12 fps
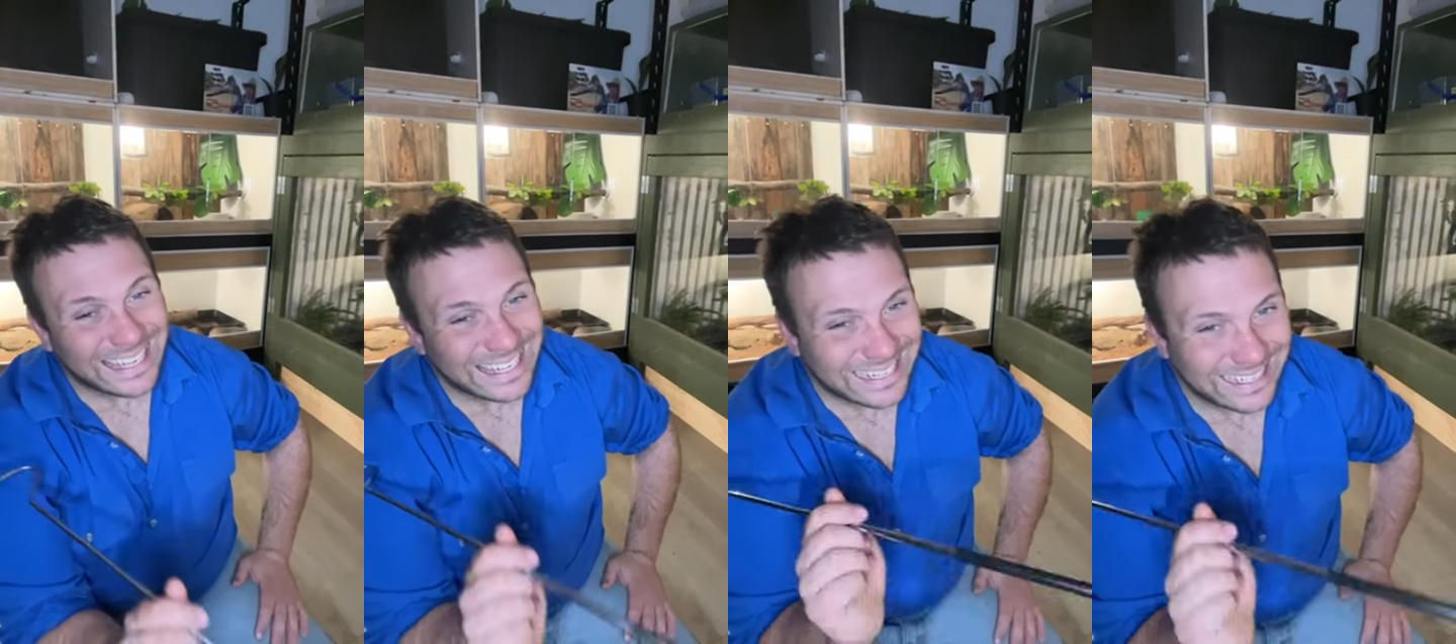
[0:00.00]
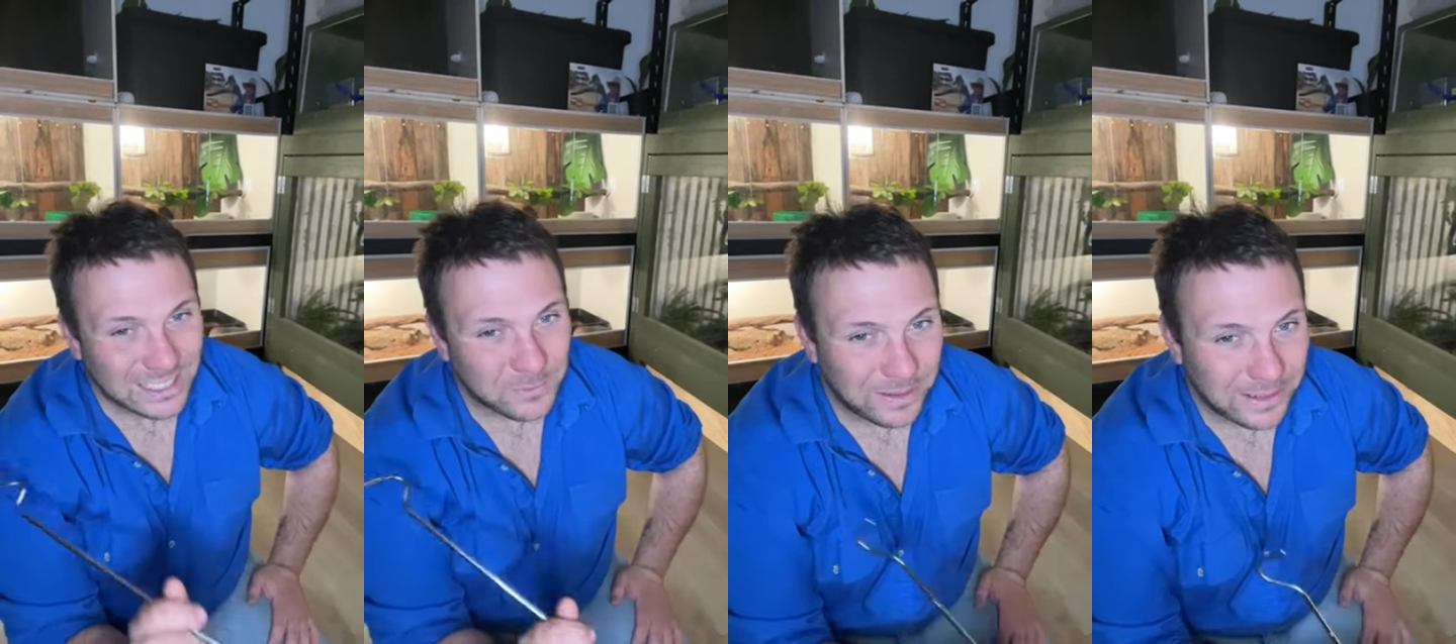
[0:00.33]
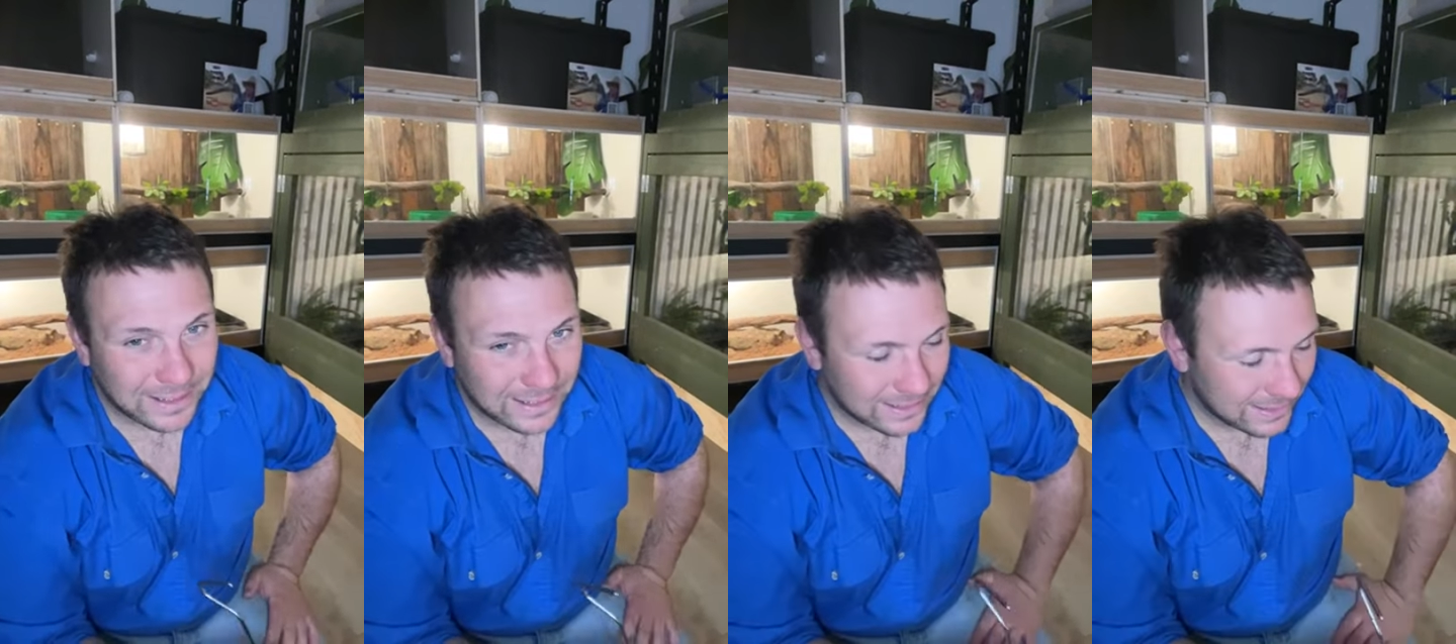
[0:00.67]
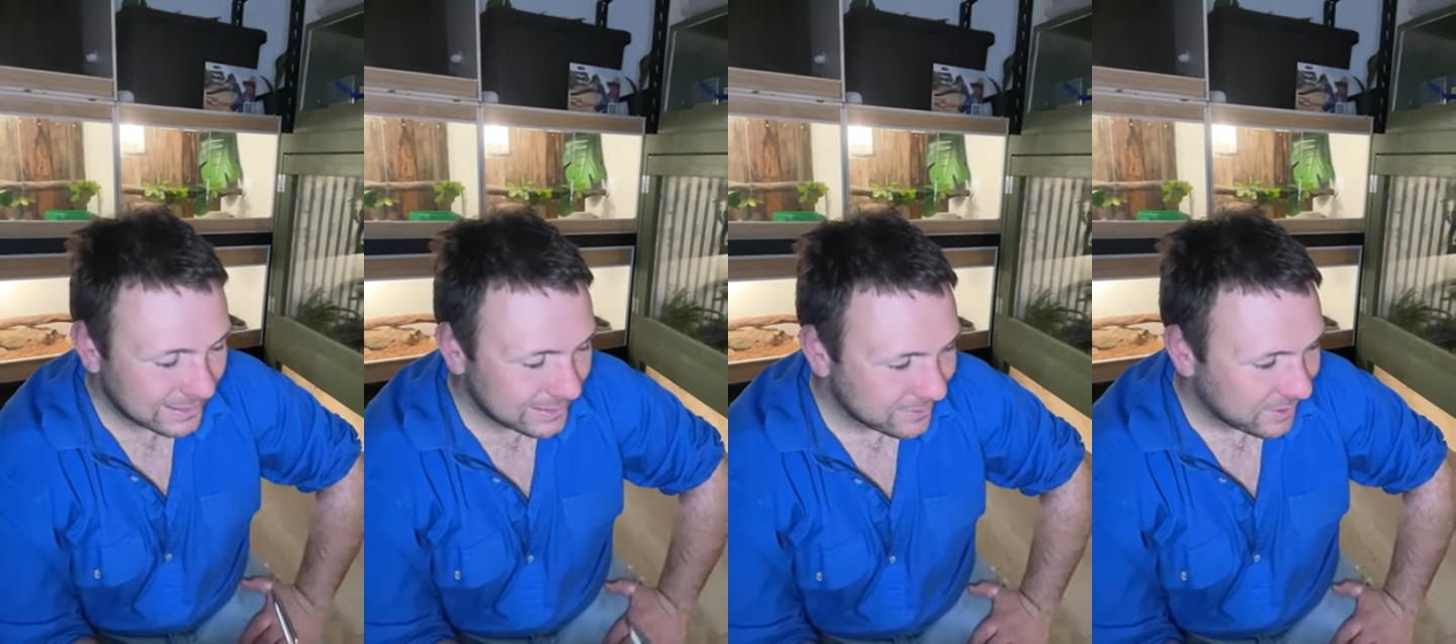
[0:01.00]
speaking,
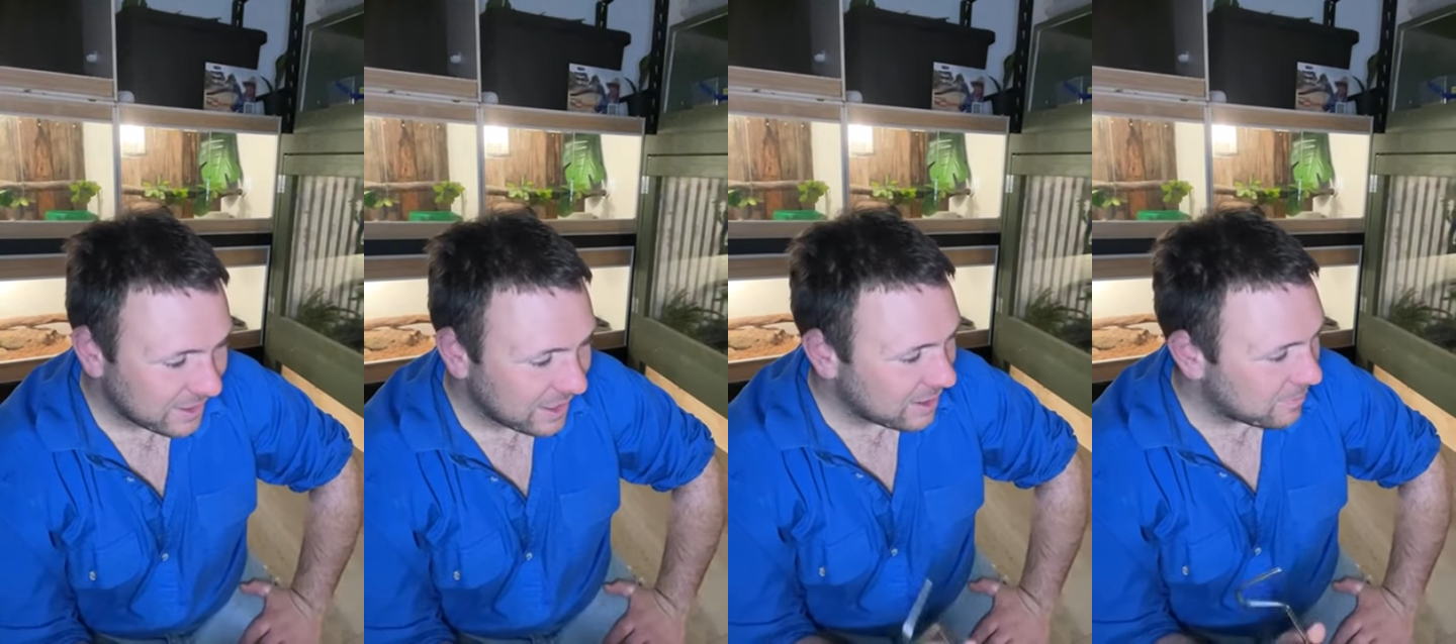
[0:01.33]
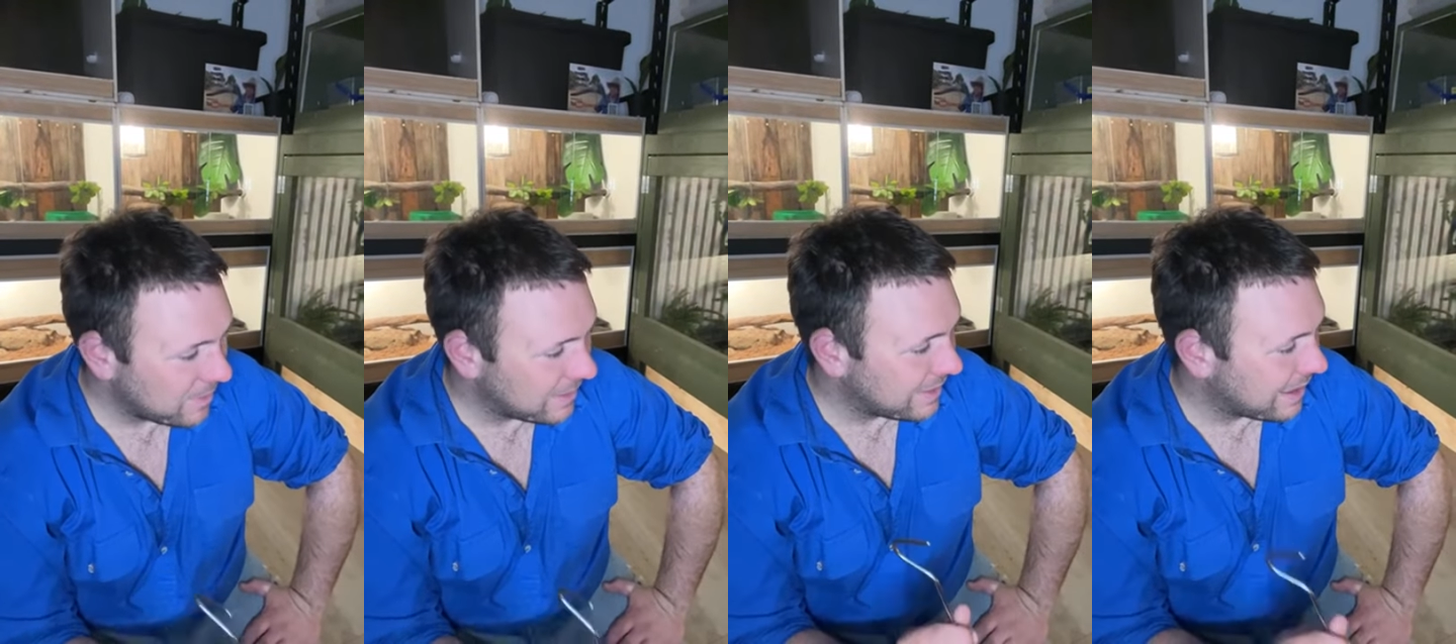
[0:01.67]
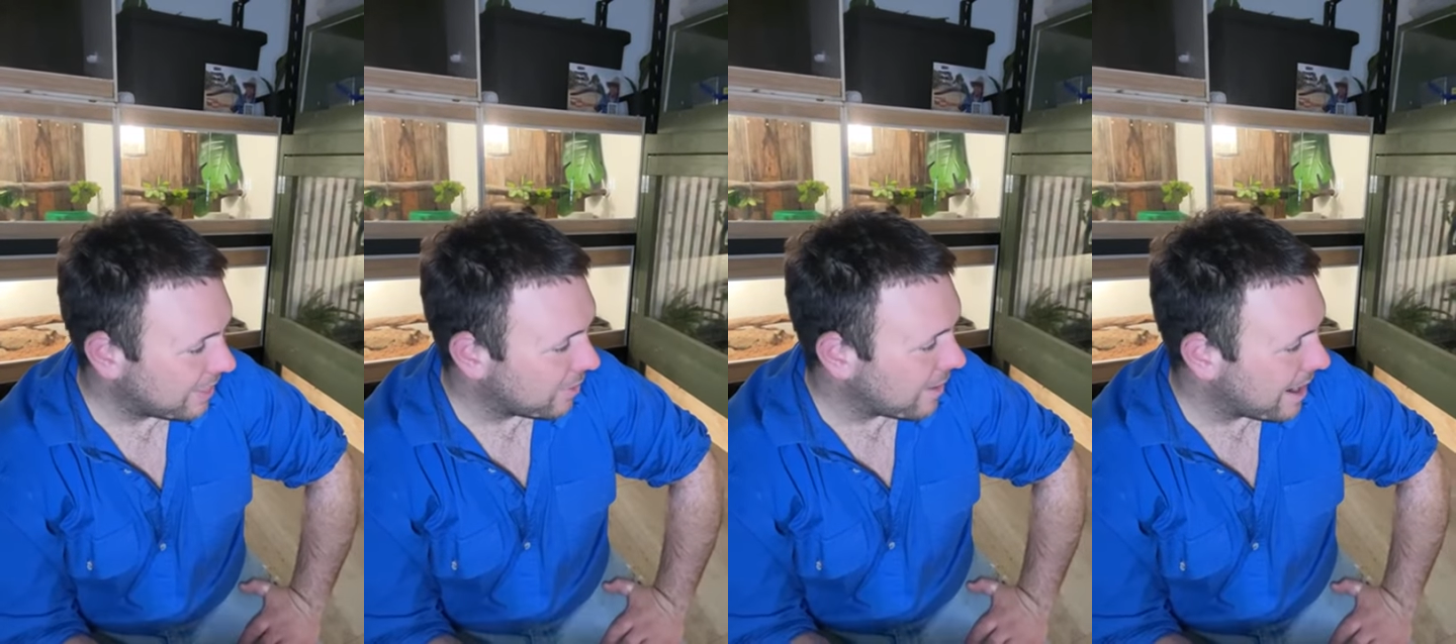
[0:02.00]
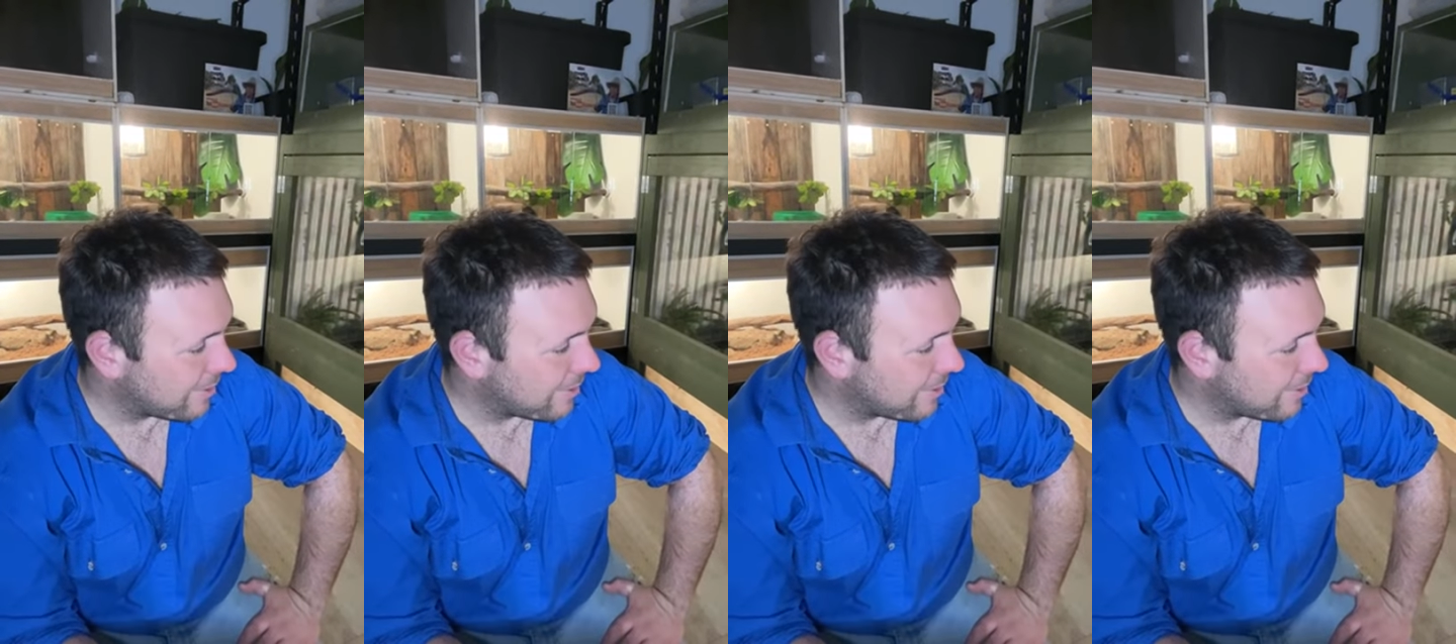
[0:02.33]
it'd be the other way around.